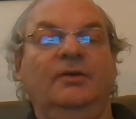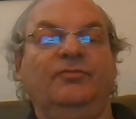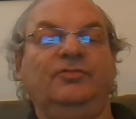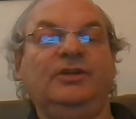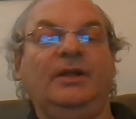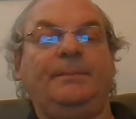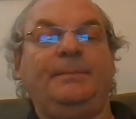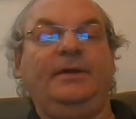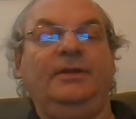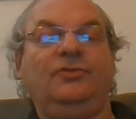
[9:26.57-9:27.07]

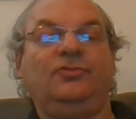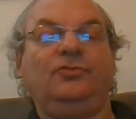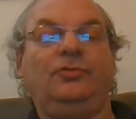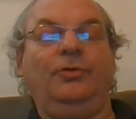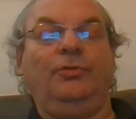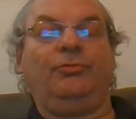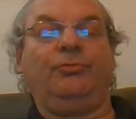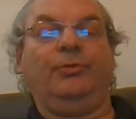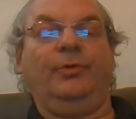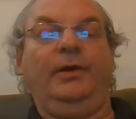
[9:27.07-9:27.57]
Philippians
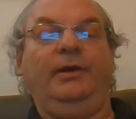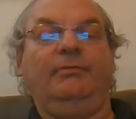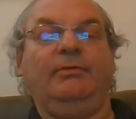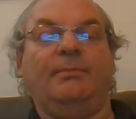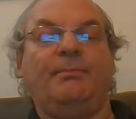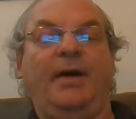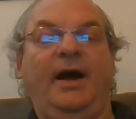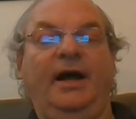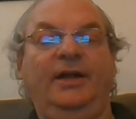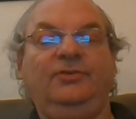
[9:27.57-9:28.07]
2:3
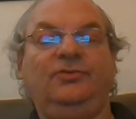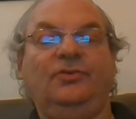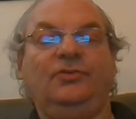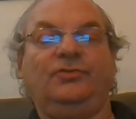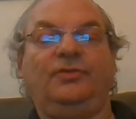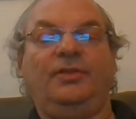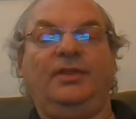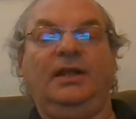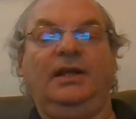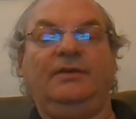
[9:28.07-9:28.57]
reminds us
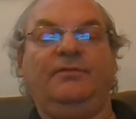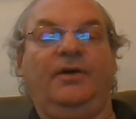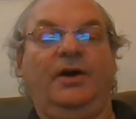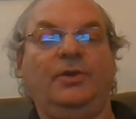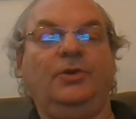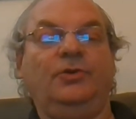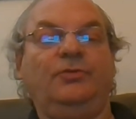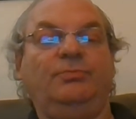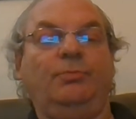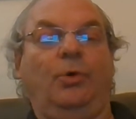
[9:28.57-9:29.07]
to think of
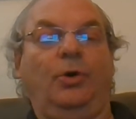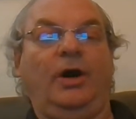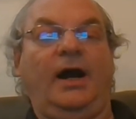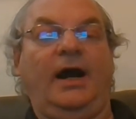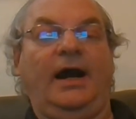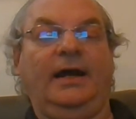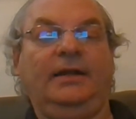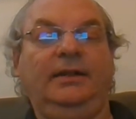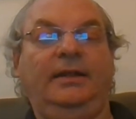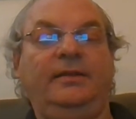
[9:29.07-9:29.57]
others more
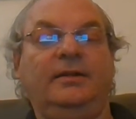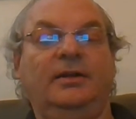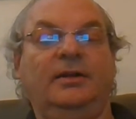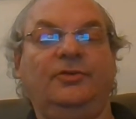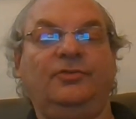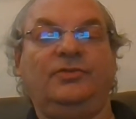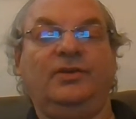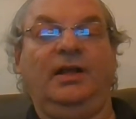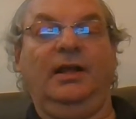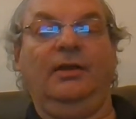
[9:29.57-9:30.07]
highly than
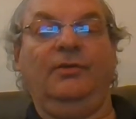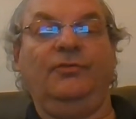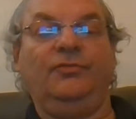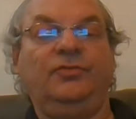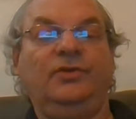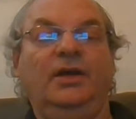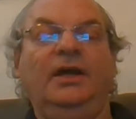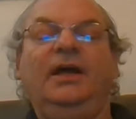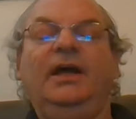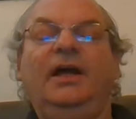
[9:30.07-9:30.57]
ourselves.